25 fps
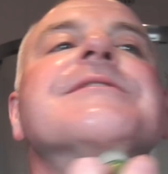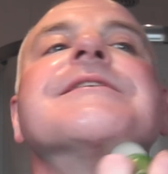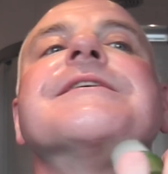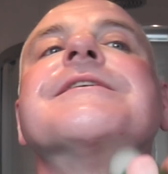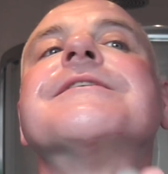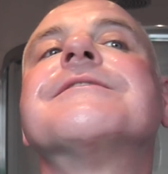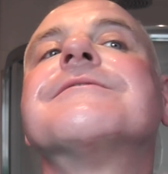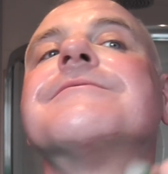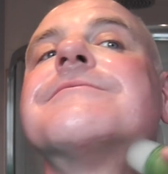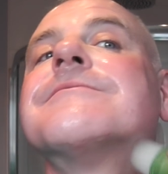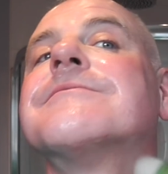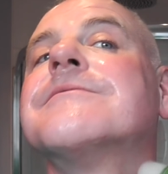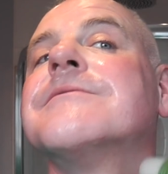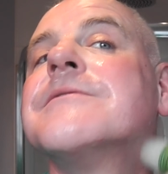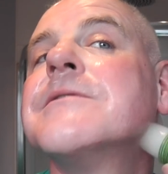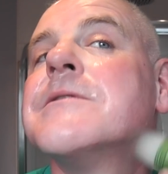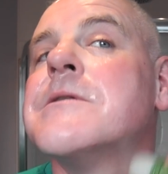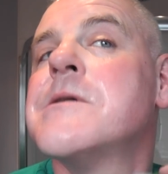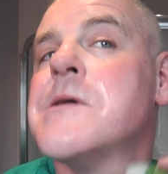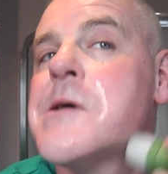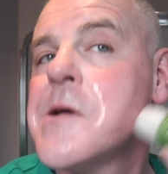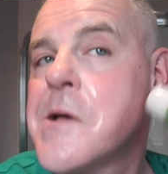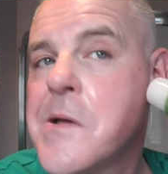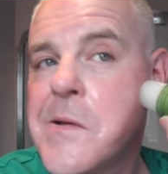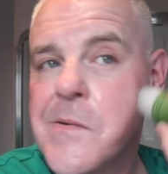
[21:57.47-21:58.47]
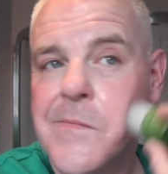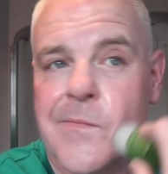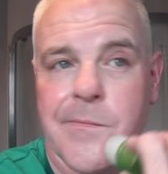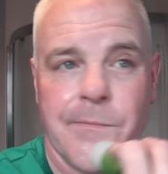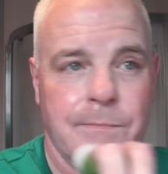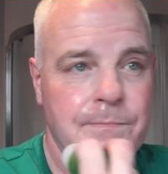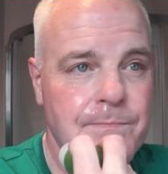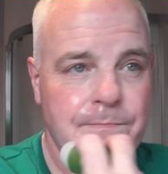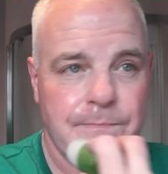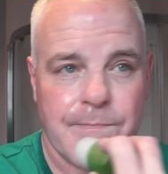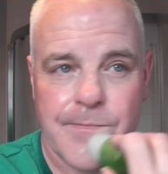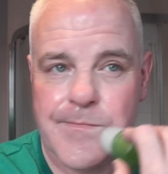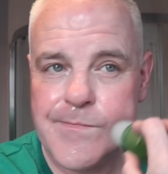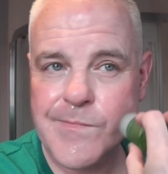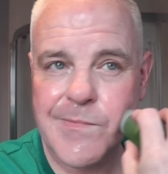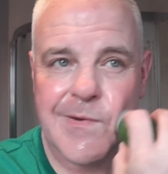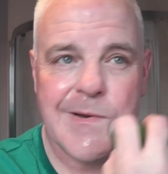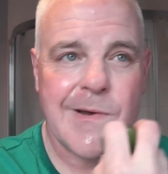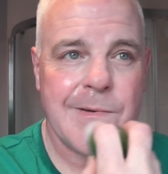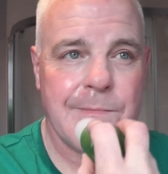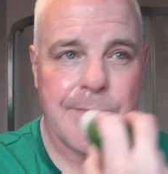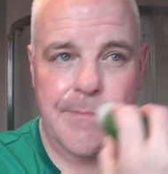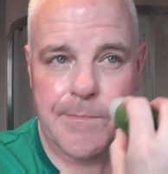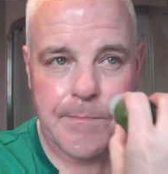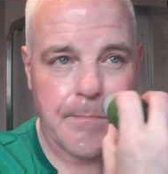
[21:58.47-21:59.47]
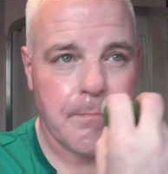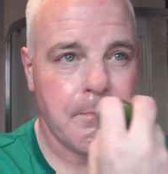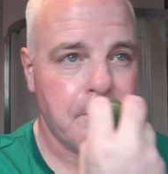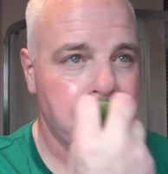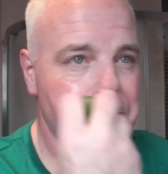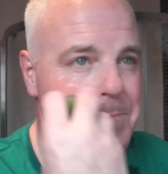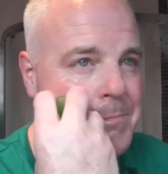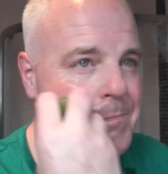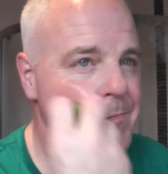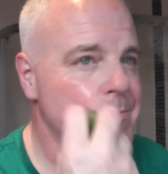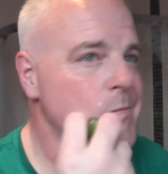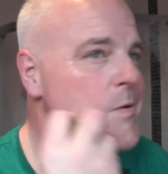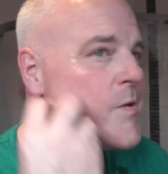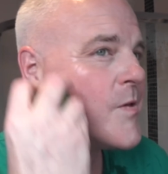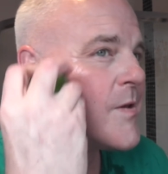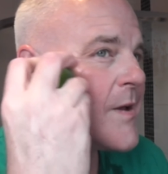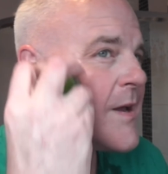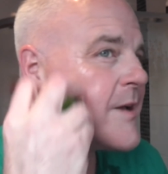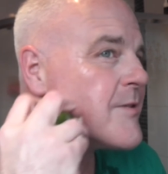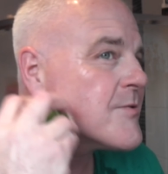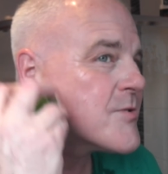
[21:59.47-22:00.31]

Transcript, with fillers: here, but nothing